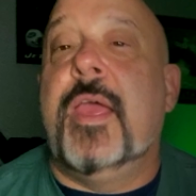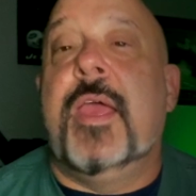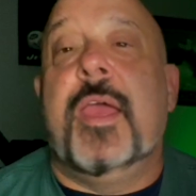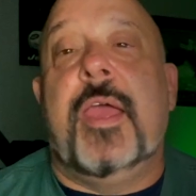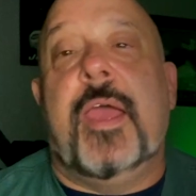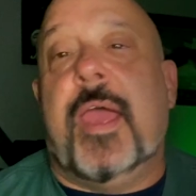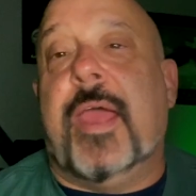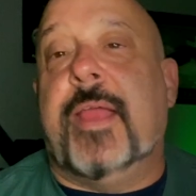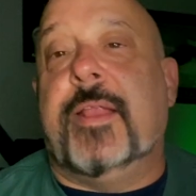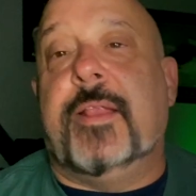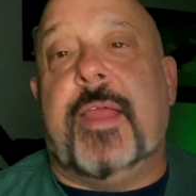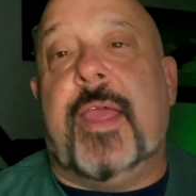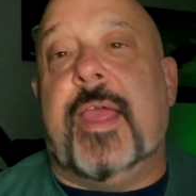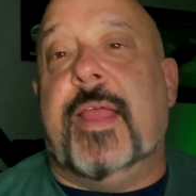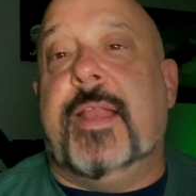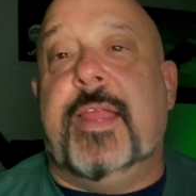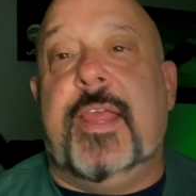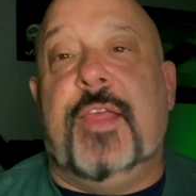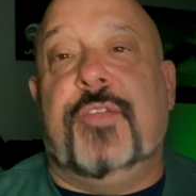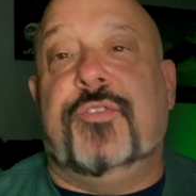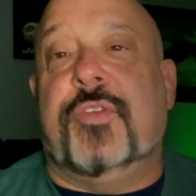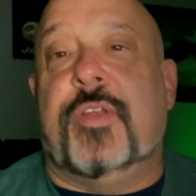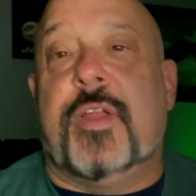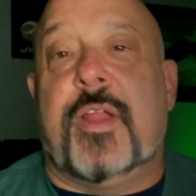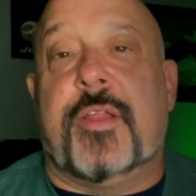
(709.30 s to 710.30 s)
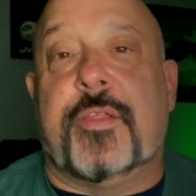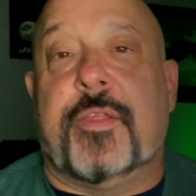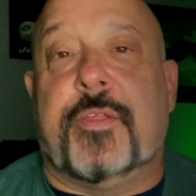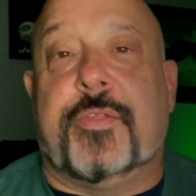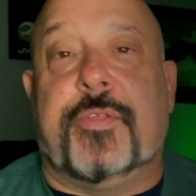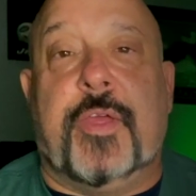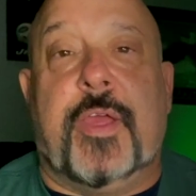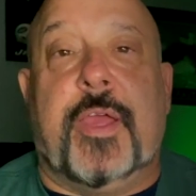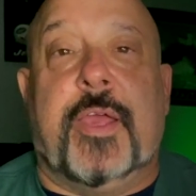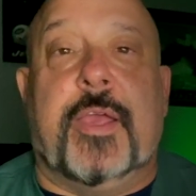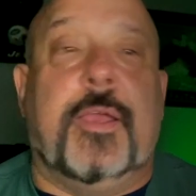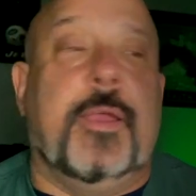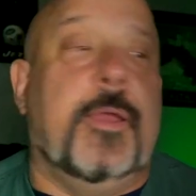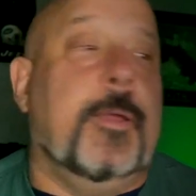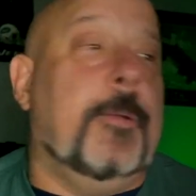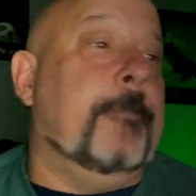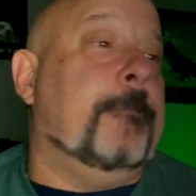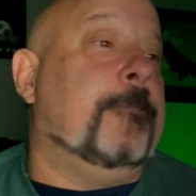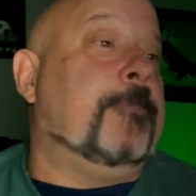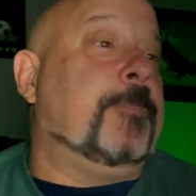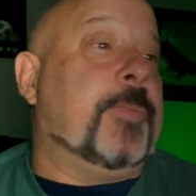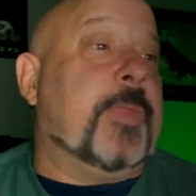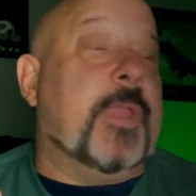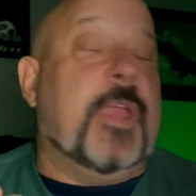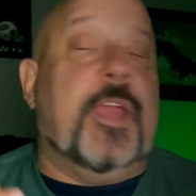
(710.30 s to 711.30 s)
And here's another thing.
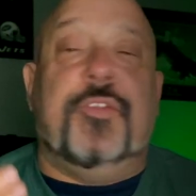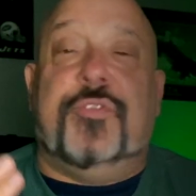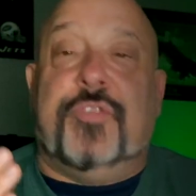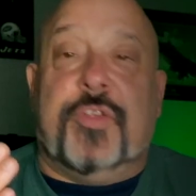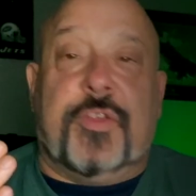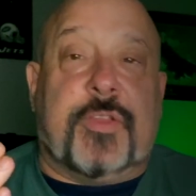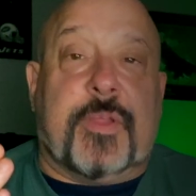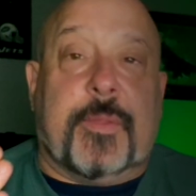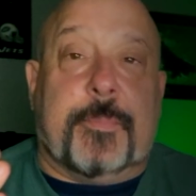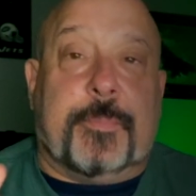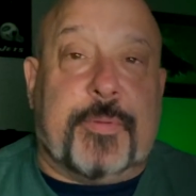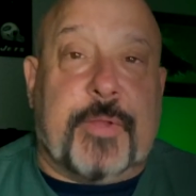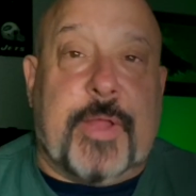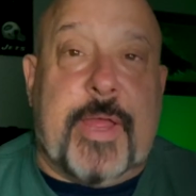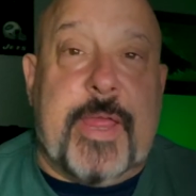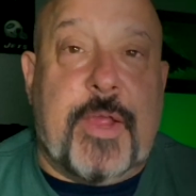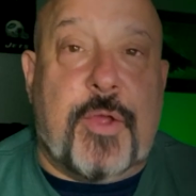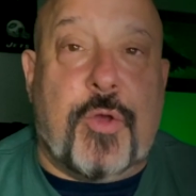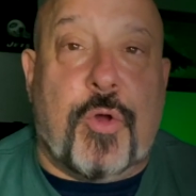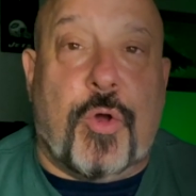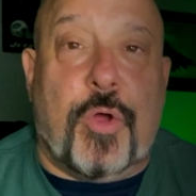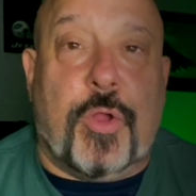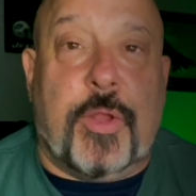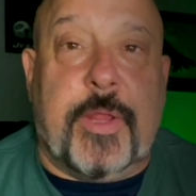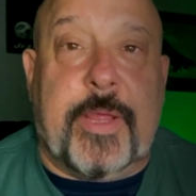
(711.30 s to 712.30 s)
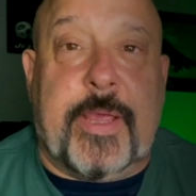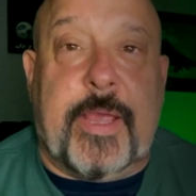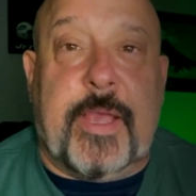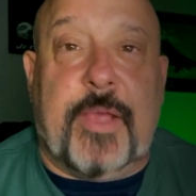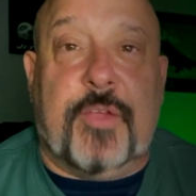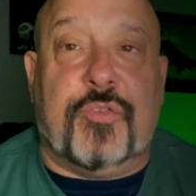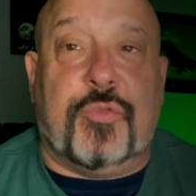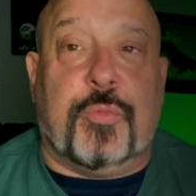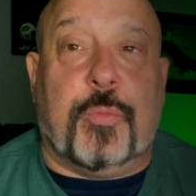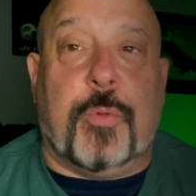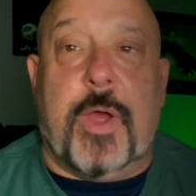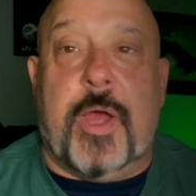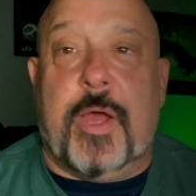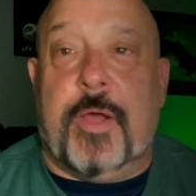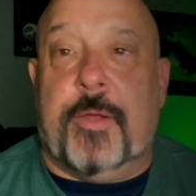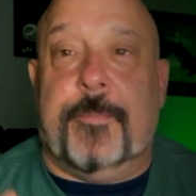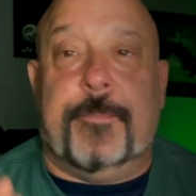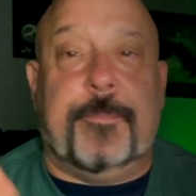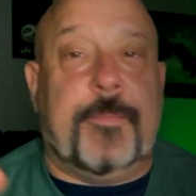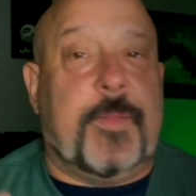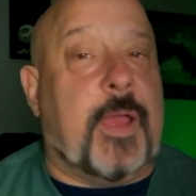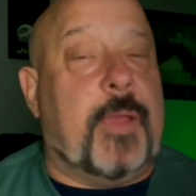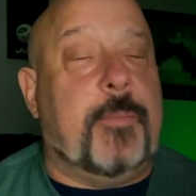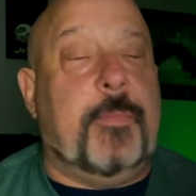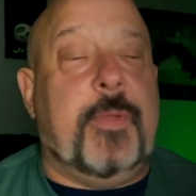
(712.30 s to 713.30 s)
Is it the play calling as well?
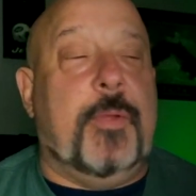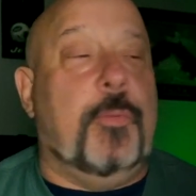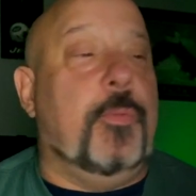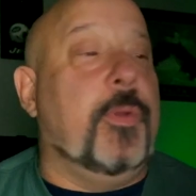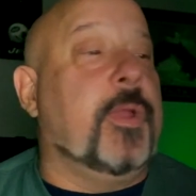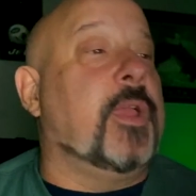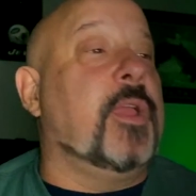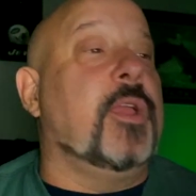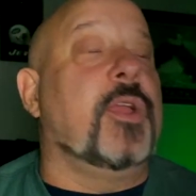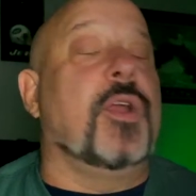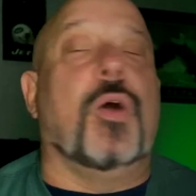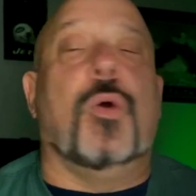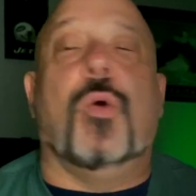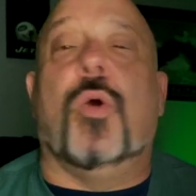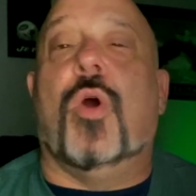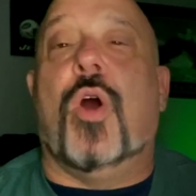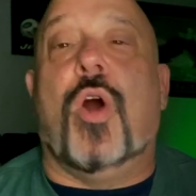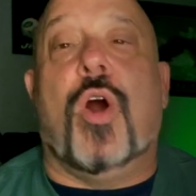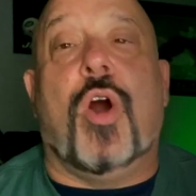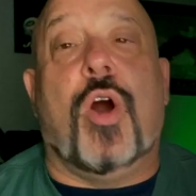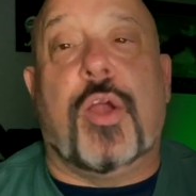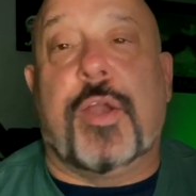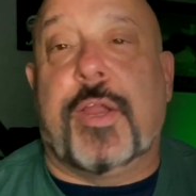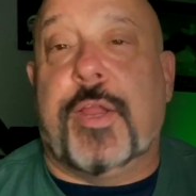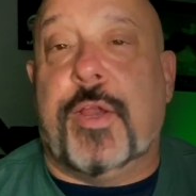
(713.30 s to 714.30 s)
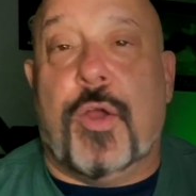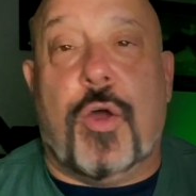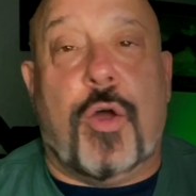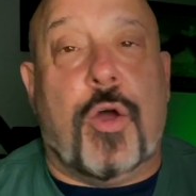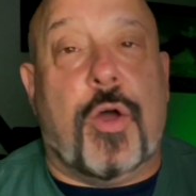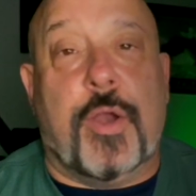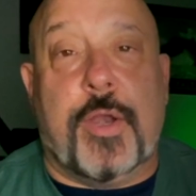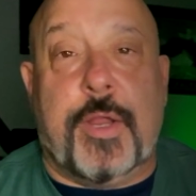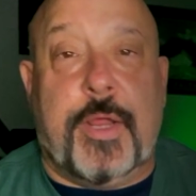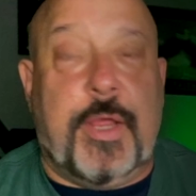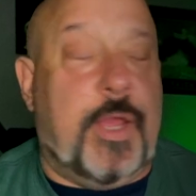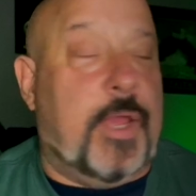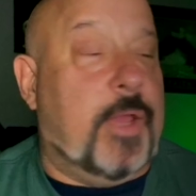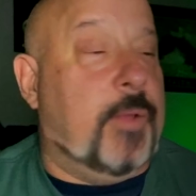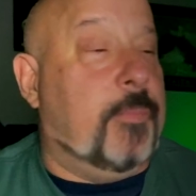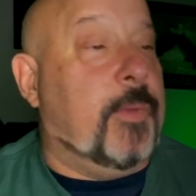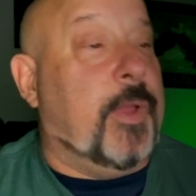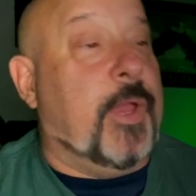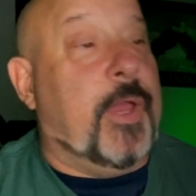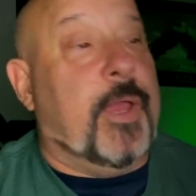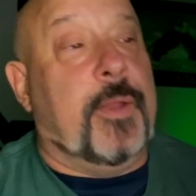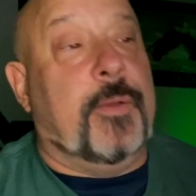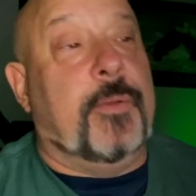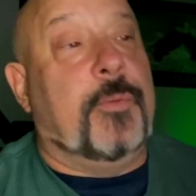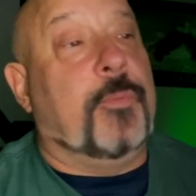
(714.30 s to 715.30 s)
I mean, we can go on and on here,
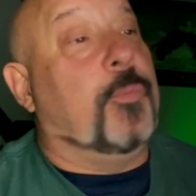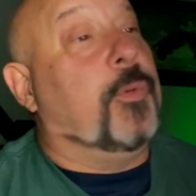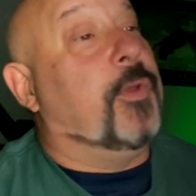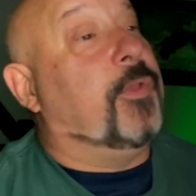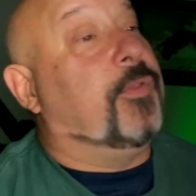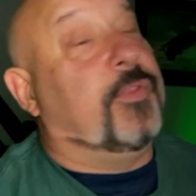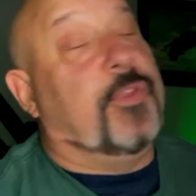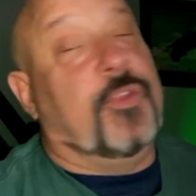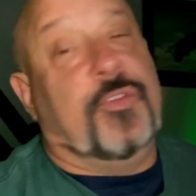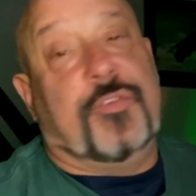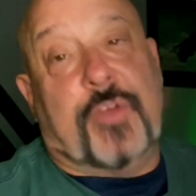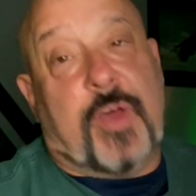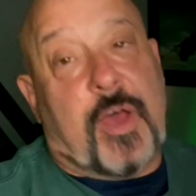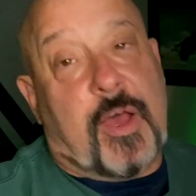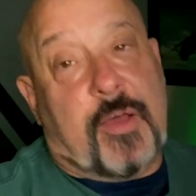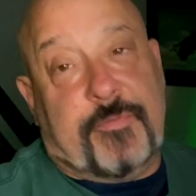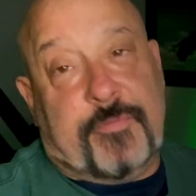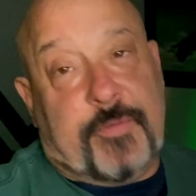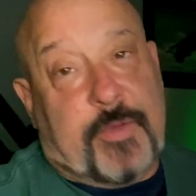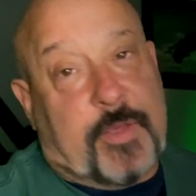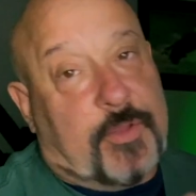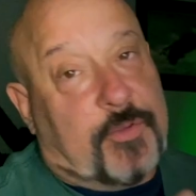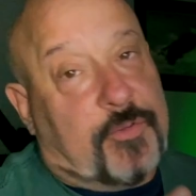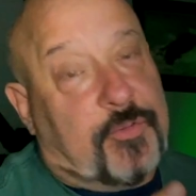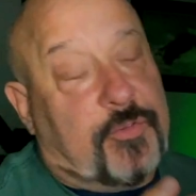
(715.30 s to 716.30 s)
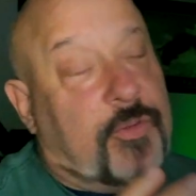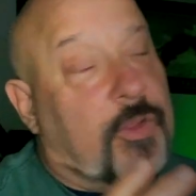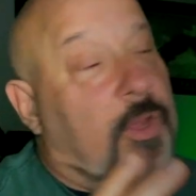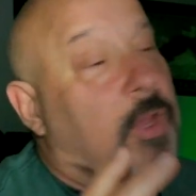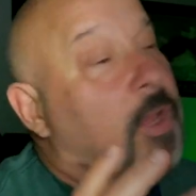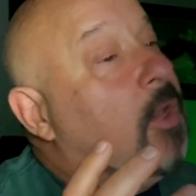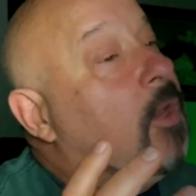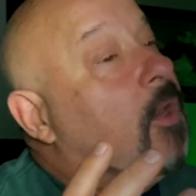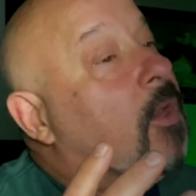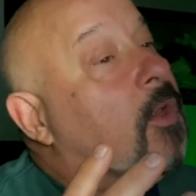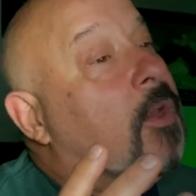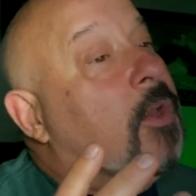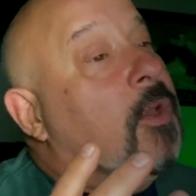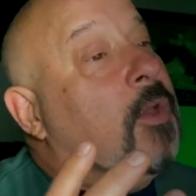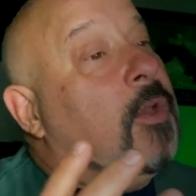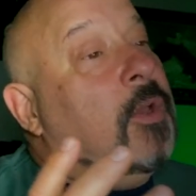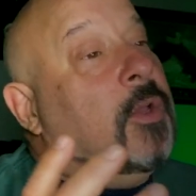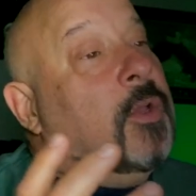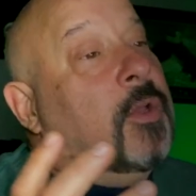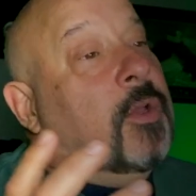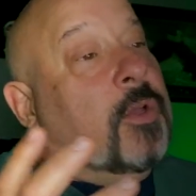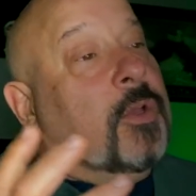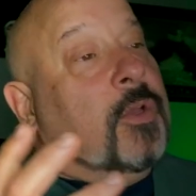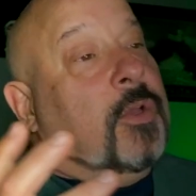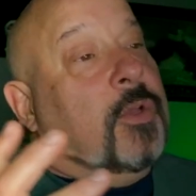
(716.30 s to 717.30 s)
man, with this offense.
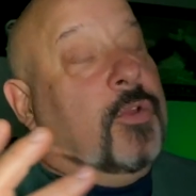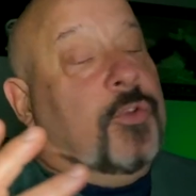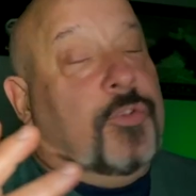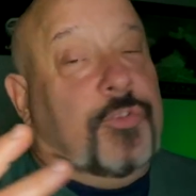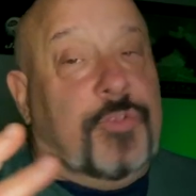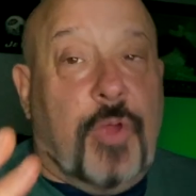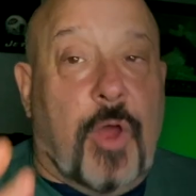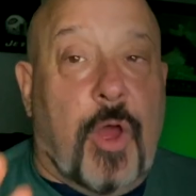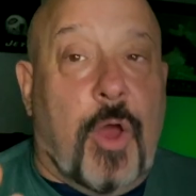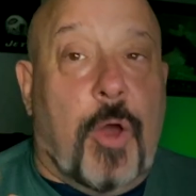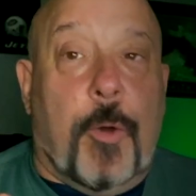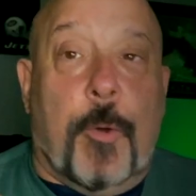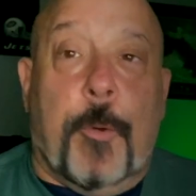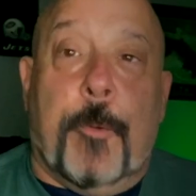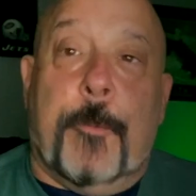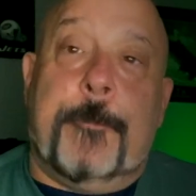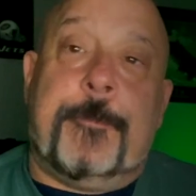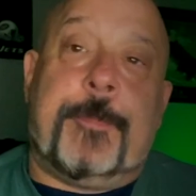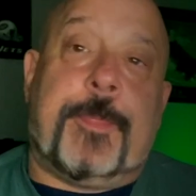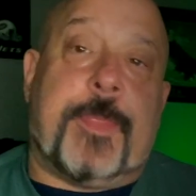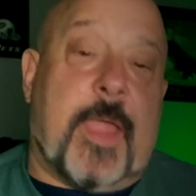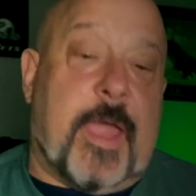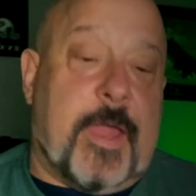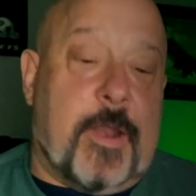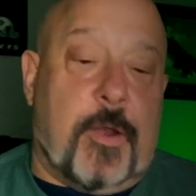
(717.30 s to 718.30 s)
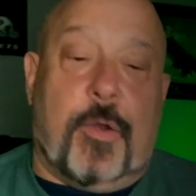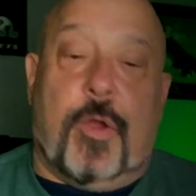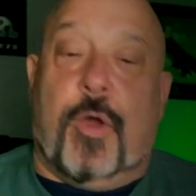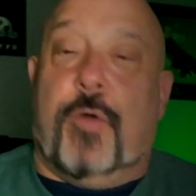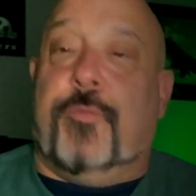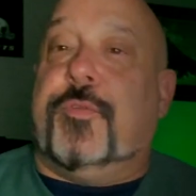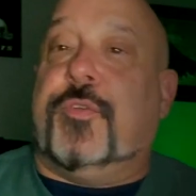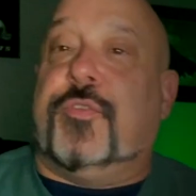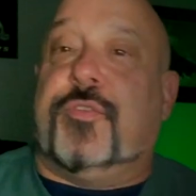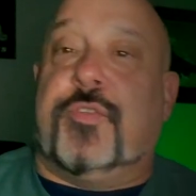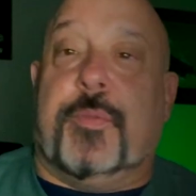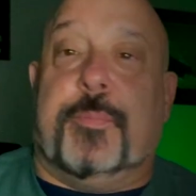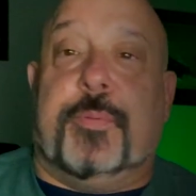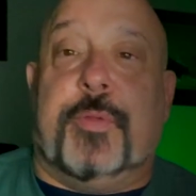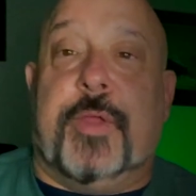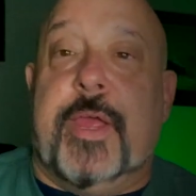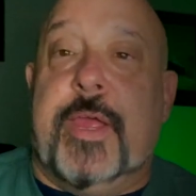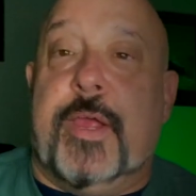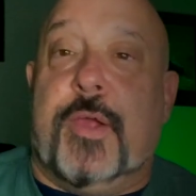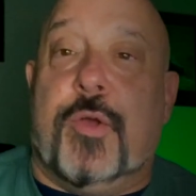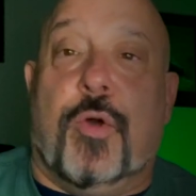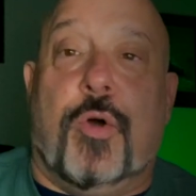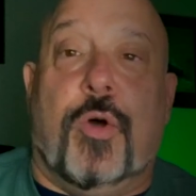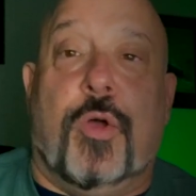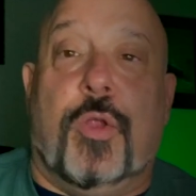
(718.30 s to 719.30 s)
So, I don't know if it's the play
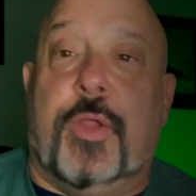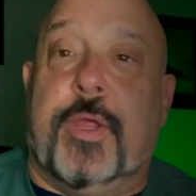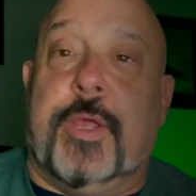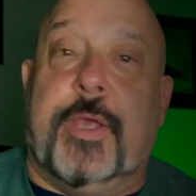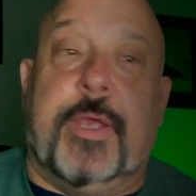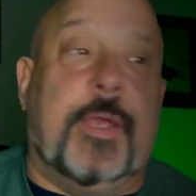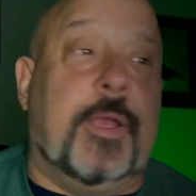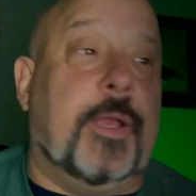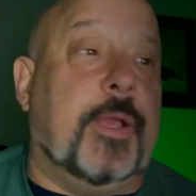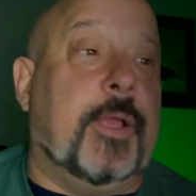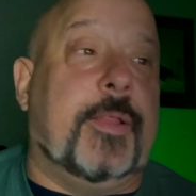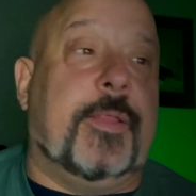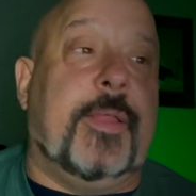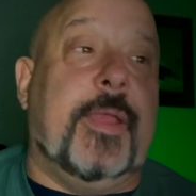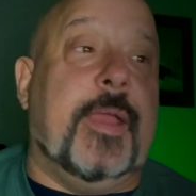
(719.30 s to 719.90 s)
calling. The